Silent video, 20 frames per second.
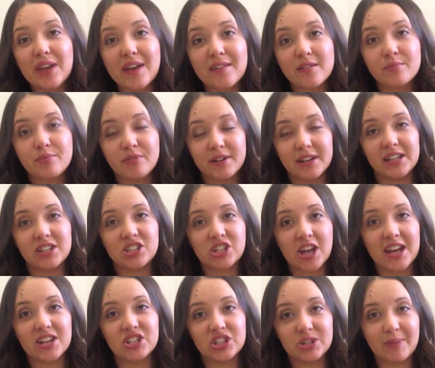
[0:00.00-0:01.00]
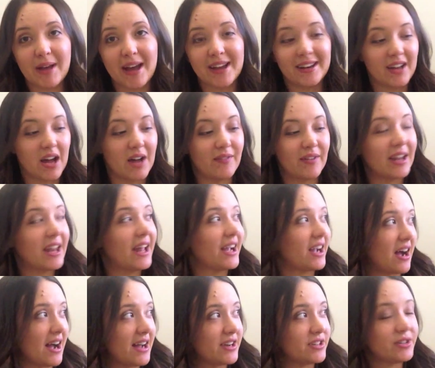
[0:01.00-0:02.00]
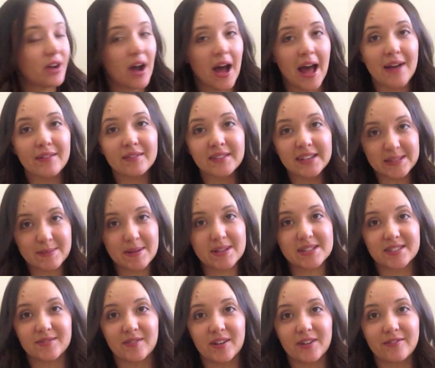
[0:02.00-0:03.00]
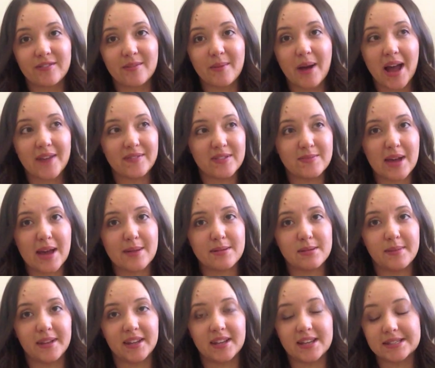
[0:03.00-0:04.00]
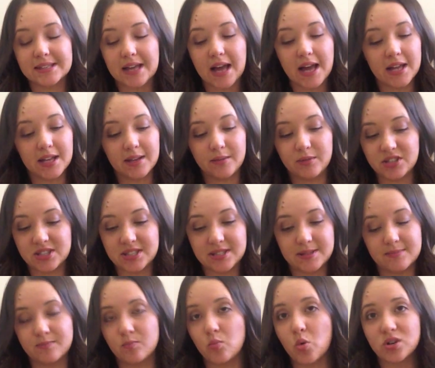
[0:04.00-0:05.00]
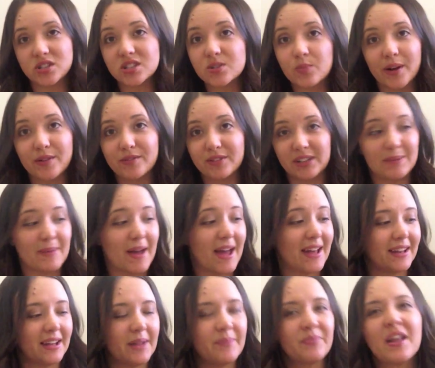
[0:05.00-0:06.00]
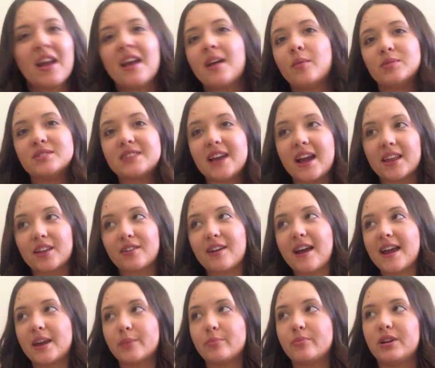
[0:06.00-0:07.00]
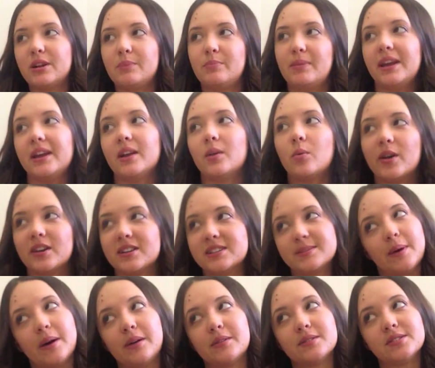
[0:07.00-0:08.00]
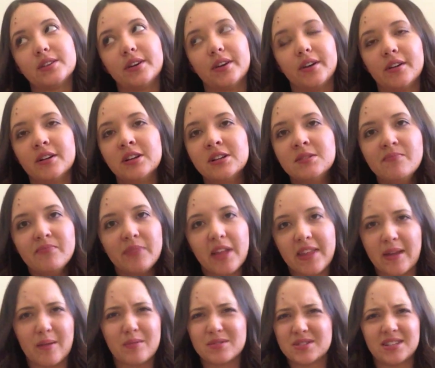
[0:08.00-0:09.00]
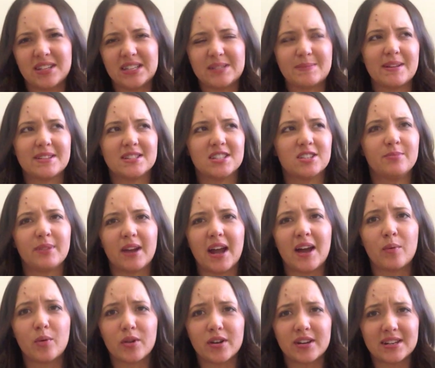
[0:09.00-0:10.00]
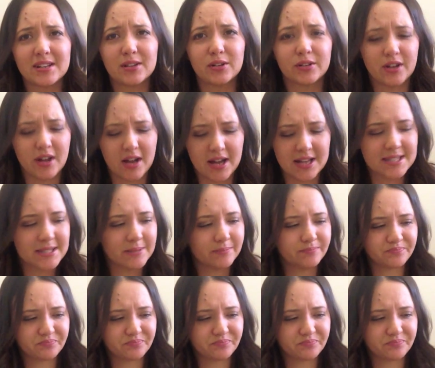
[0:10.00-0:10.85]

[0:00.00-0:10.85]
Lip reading: you have a pretty changing pad cover like I do, I have an expensive one from Ivy Baby because I just wanted one really badly. With Taylor I had a pretty pink one as well, and that wasn't expensive, but I wanted it to look nice.